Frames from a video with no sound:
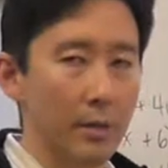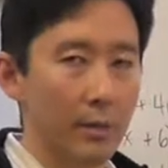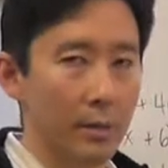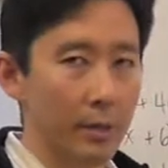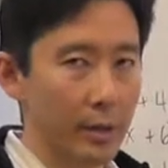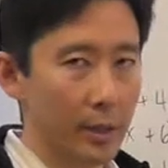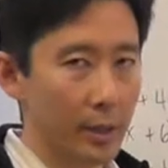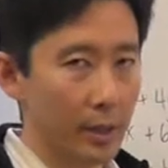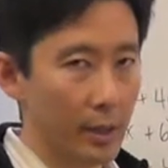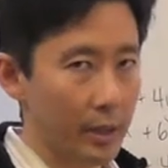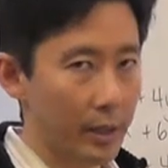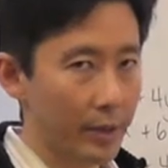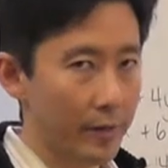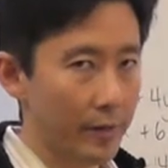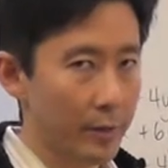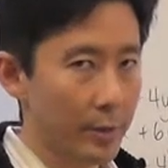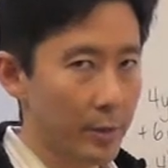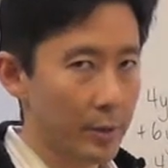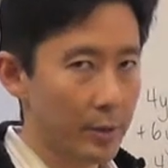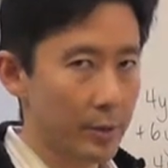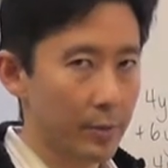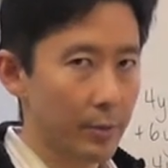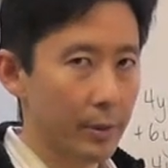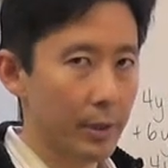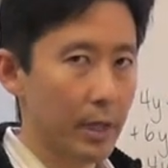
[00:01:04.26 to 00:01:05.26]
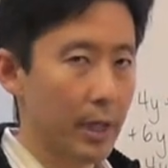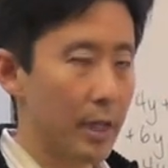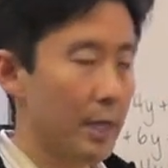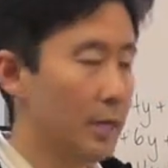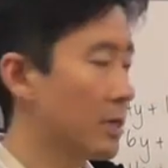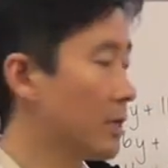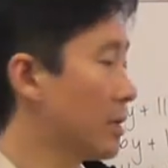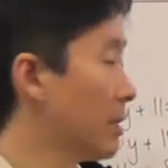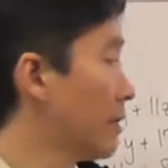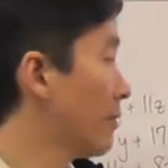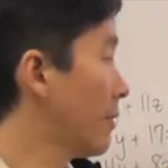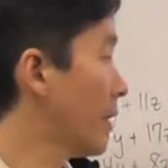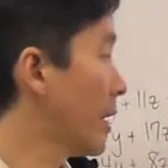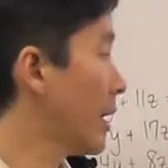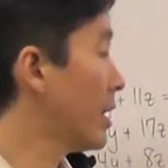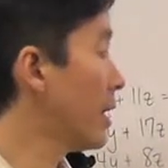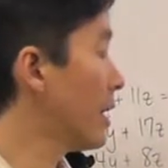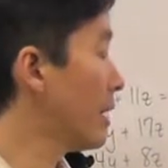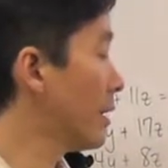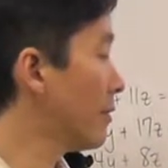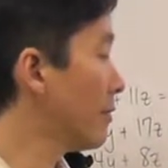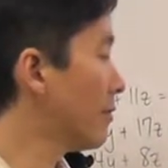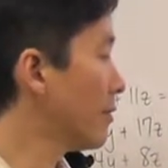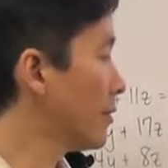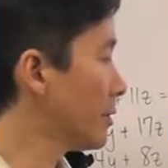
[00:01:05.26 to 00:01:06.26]
with a left multiplication of
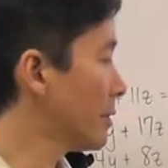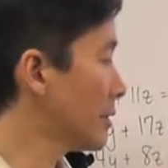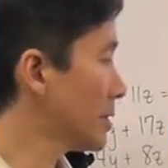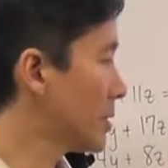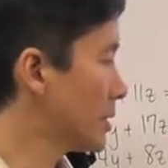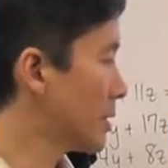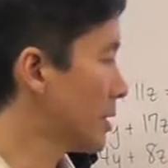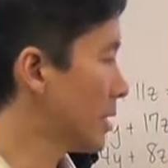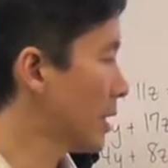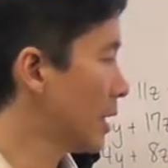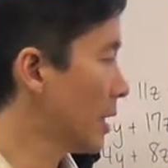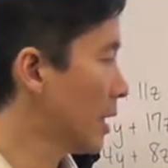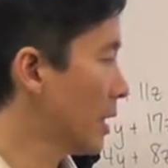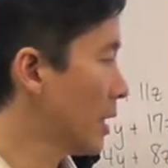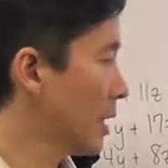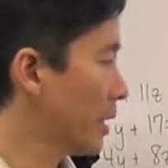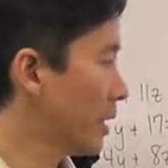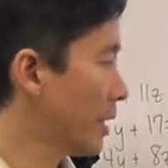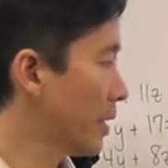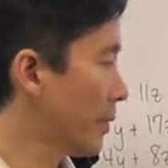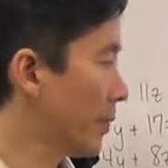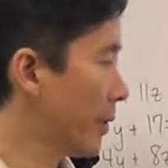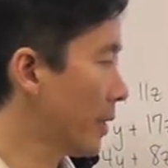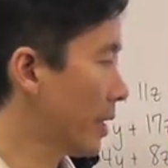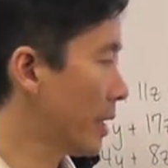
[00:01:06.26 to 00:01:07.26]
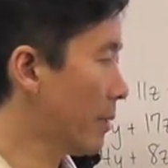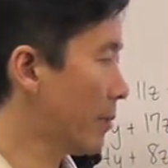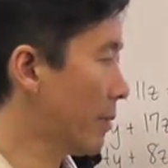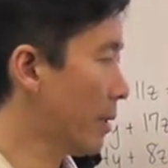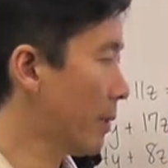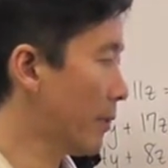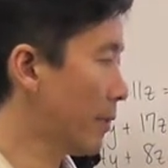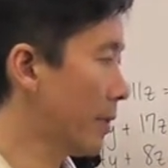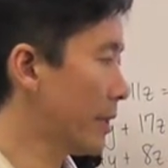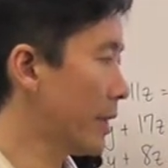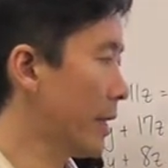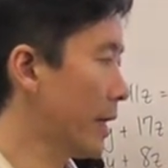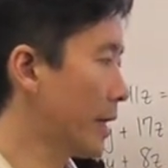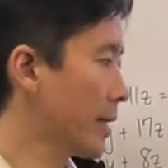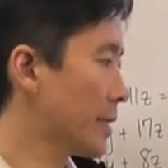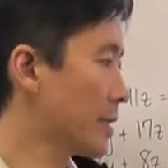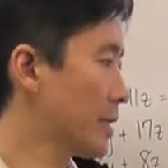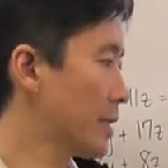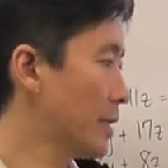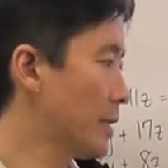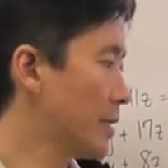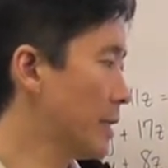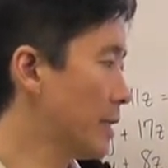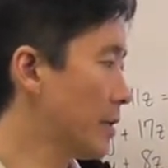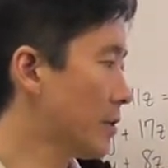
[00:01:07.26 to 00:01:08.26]
A inverse, then we come out with
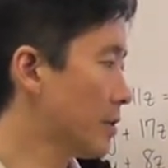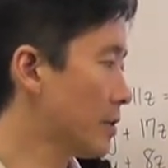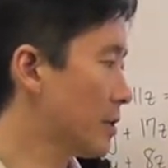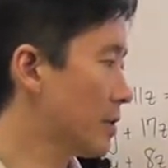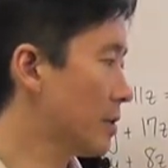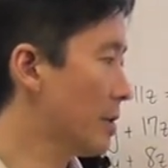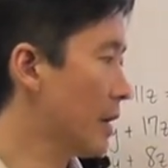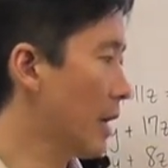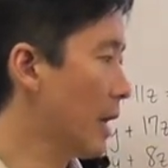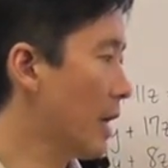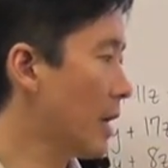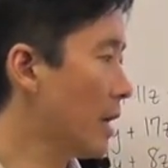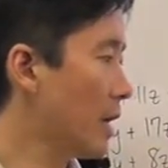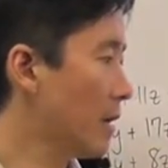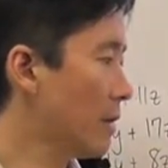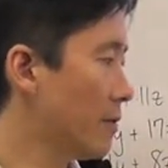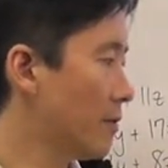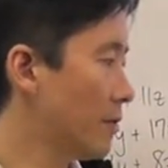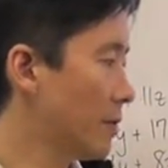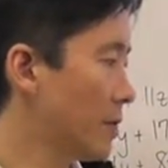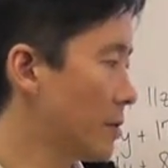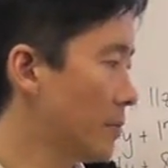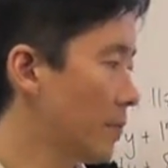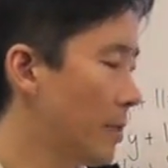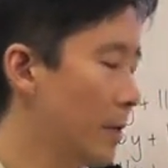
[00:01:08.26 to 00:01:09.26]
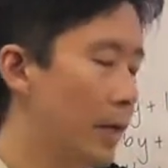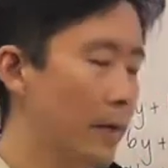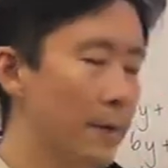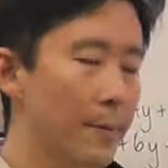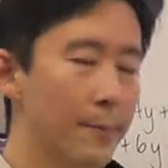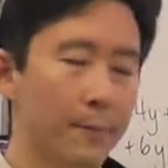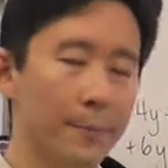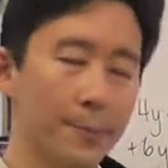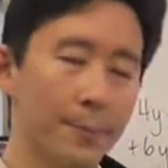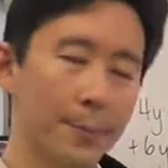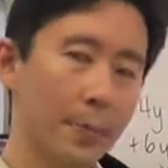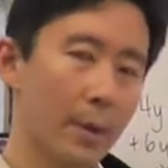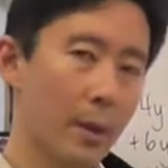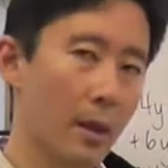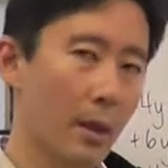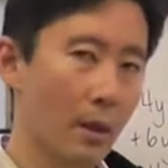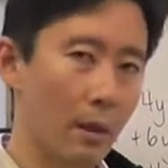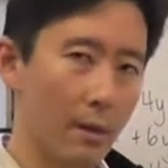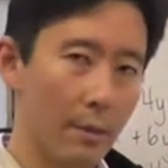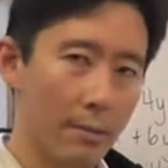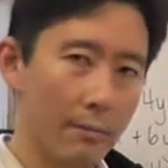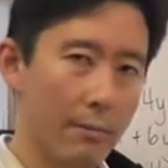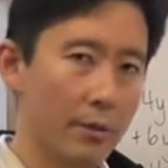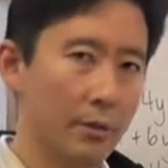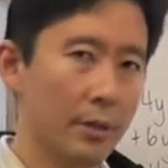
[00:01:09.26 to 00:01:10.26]
x is equal to A inverse b.
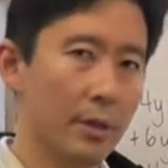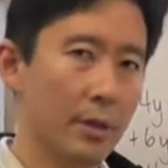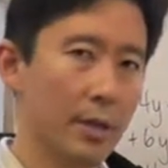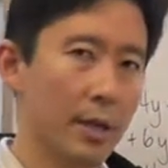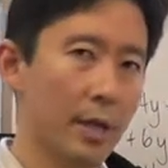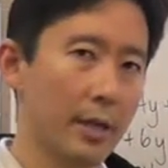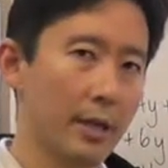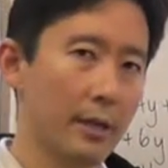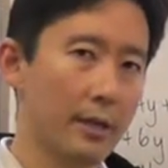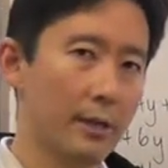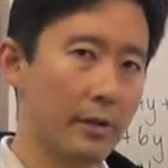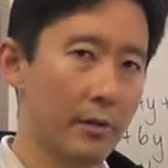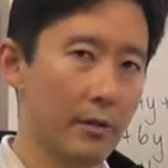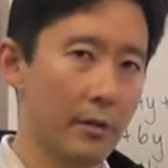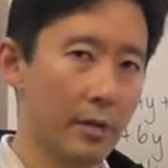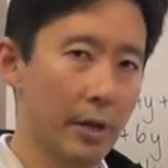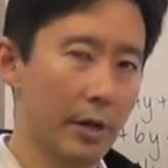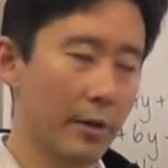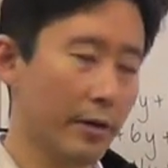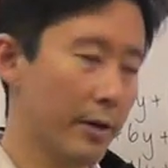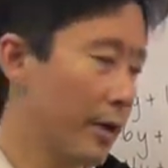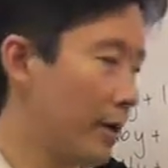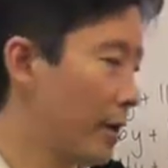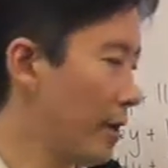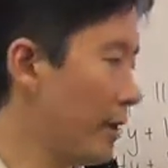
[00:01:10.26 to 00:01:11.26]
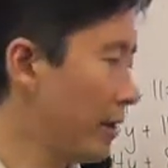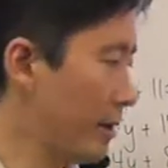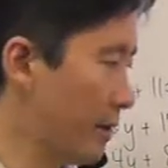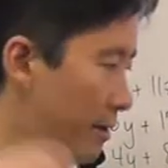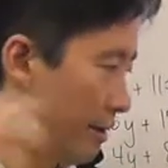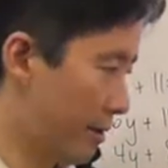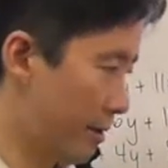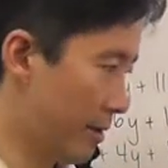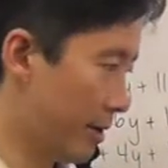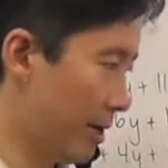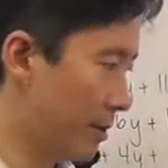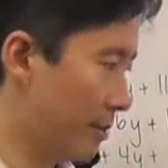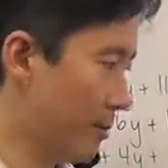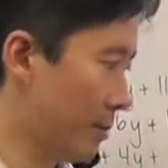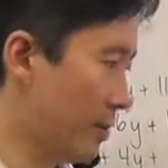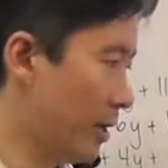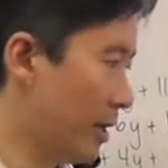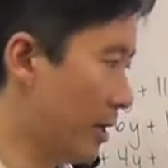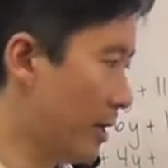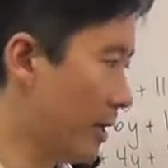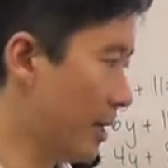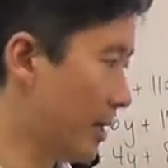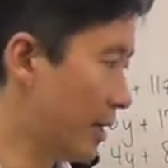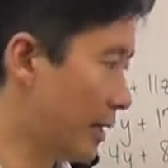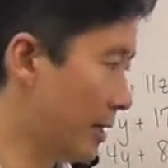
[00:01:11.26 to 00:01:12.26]
Put that into your calculator, and
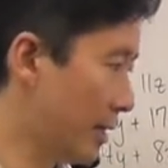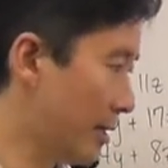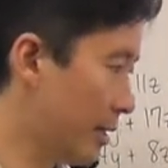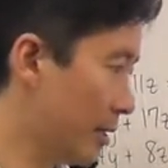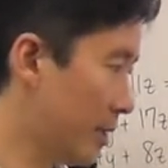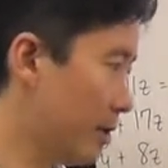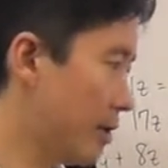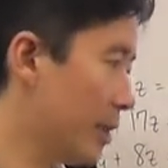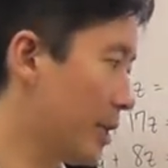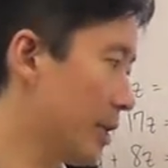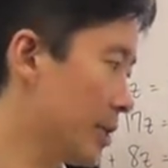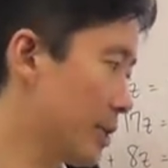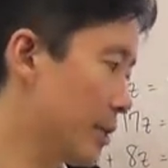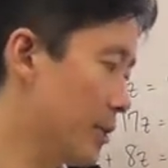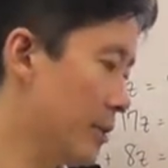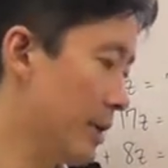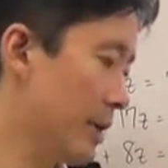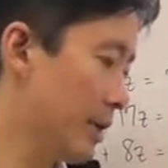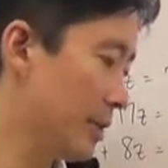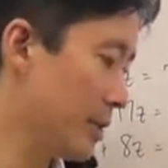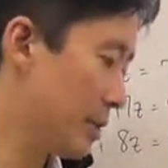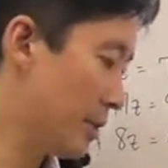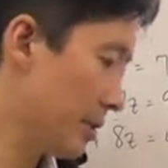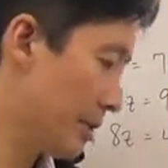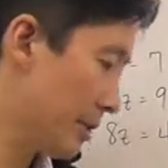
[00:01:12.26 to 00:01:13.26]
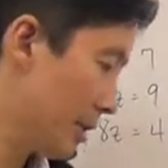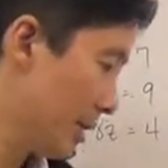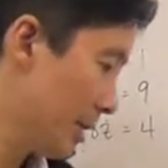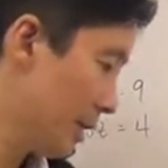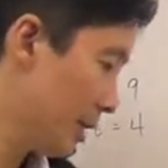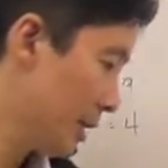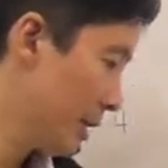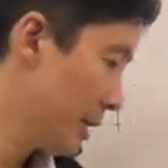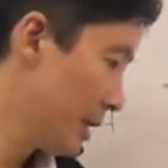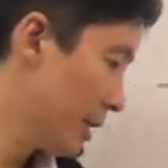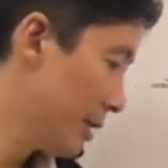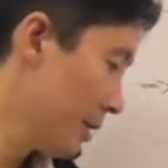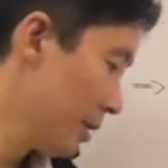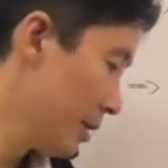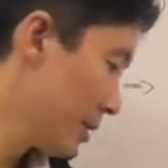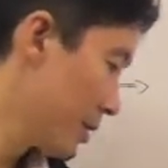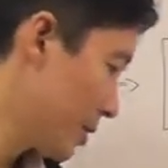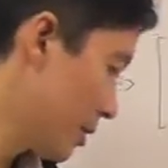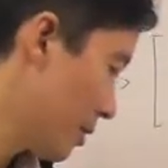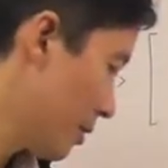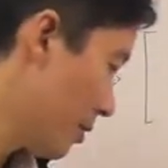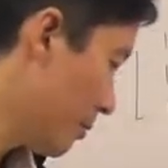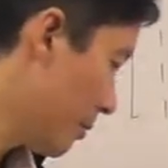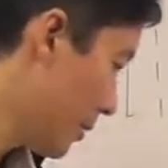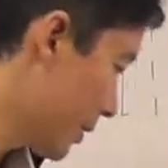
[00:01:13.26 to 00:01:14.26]
voila, you get your answer.
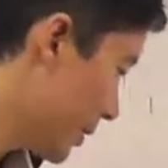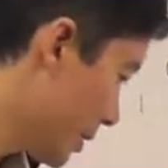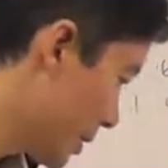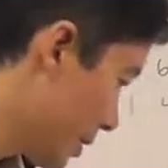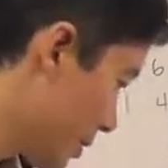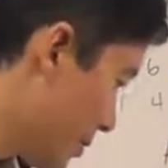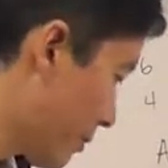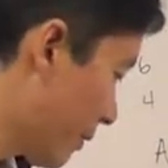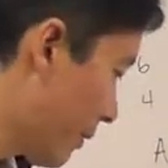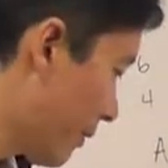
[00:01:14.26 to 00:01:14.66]
So what this